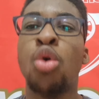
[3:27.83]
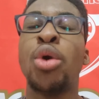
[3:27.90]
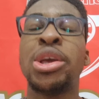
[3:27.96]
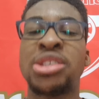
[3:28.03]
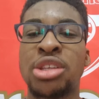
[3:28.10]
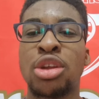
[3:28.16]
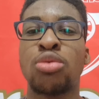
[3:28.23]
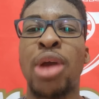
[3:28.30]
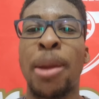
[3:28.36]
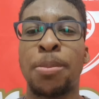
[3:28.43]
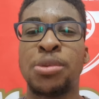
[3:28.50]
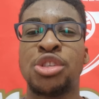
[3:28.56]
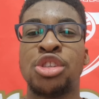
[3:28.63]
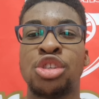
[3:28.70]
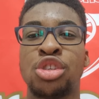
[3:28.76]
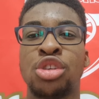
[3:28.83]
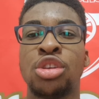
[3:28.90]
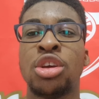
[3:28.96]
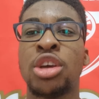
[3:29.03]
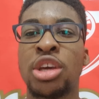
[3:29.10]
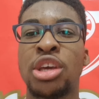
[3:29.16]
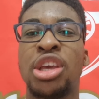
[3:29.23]
Always in the right
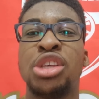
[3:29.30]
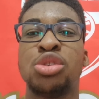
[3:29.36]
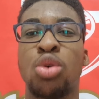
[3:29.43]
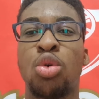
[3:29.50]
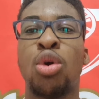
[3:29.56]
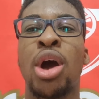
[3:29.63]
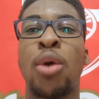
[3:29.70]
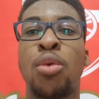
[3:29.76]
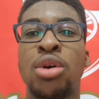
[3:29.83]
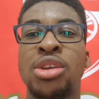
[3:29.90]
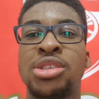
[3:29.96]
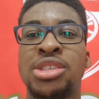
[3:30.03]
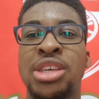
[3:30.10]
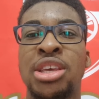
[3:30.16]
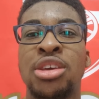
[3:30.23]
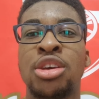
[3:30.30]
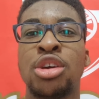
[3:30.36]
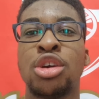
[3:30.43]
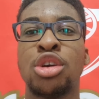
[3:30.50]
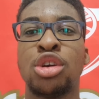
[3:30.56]
position is all I want to see.